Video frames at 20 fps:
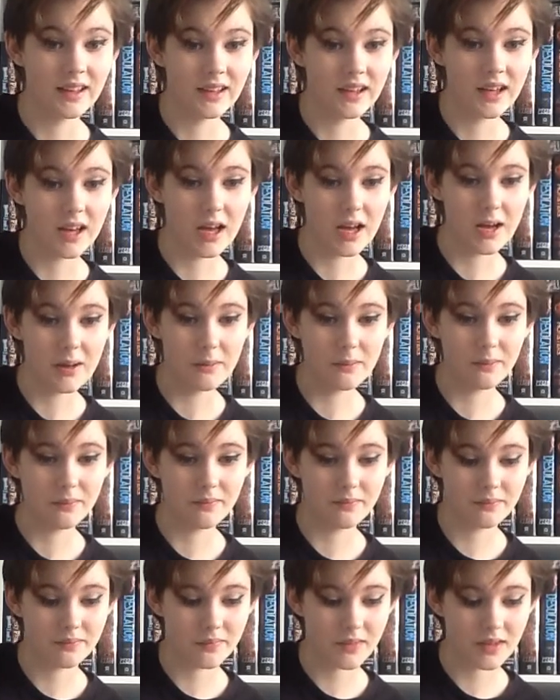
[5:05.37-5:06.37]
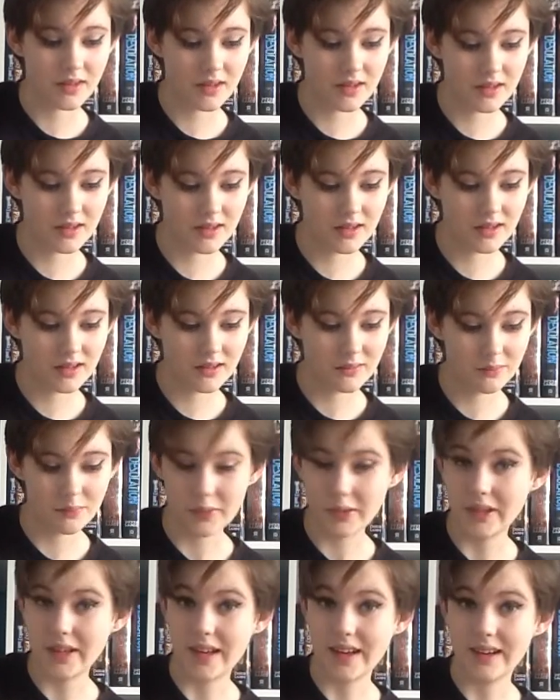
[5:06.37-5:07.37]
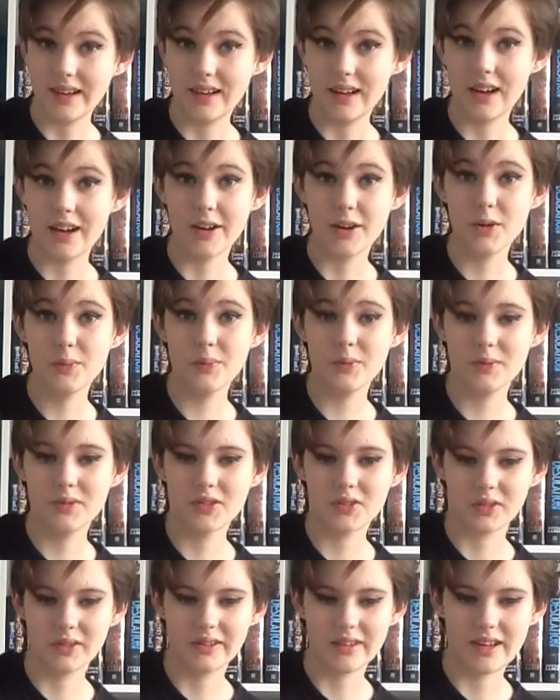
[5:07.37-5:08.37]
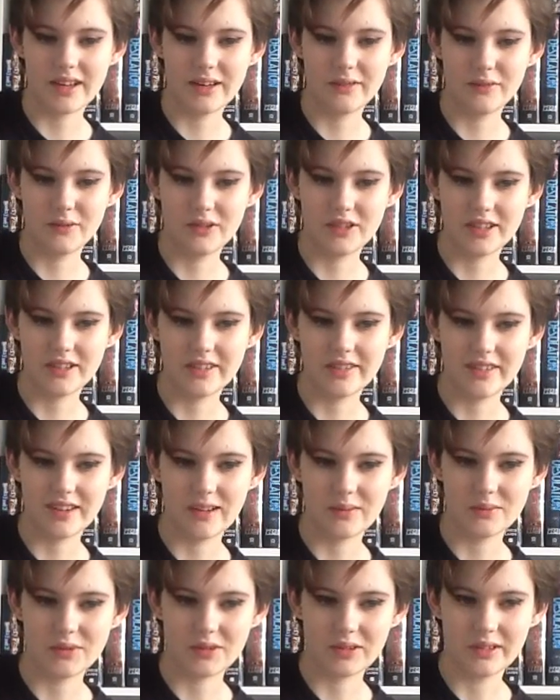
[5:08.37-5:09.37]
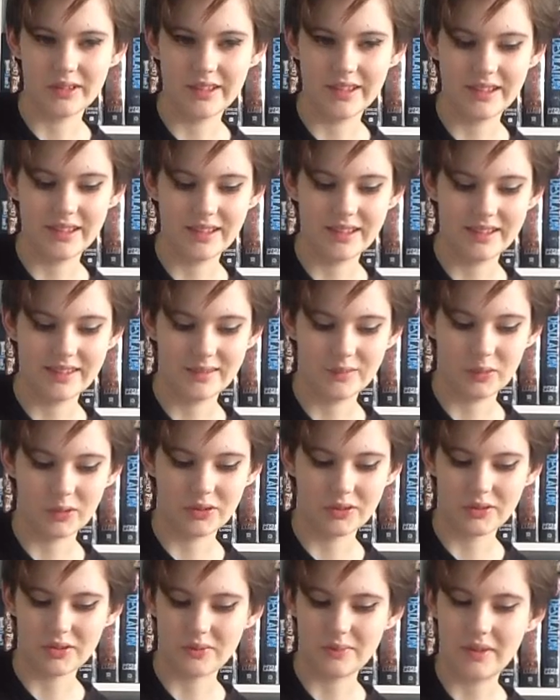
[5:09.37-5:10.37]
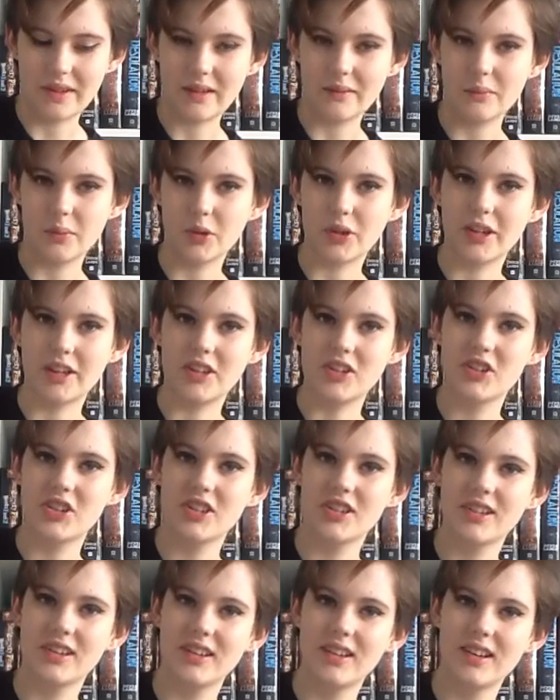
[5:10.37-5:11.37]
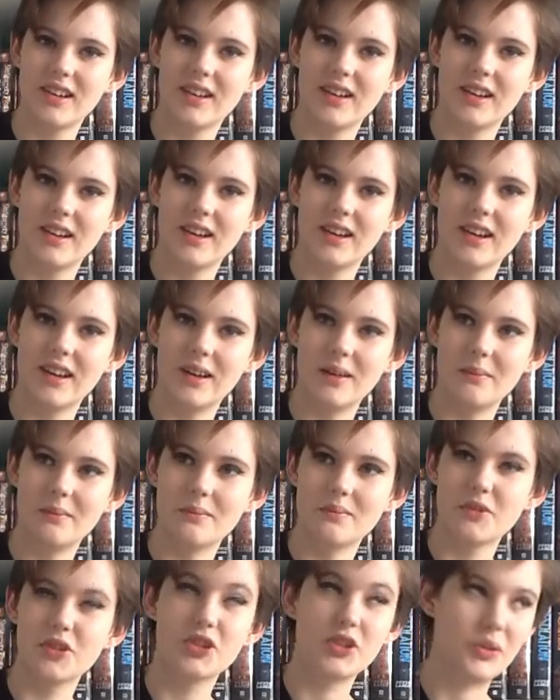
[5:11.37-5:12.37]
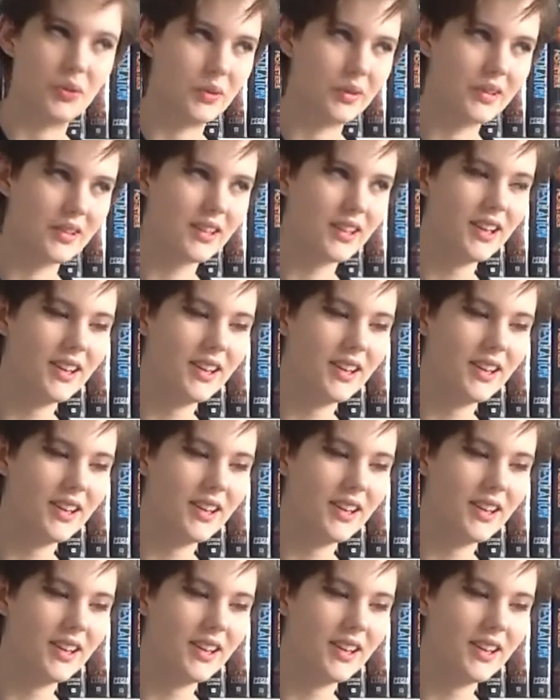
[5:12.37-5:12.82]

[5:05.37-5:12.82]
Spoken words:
But yeah, I hope you enjoyed that, and if you didn't, then I'm sorry. we'll do something bookish soon.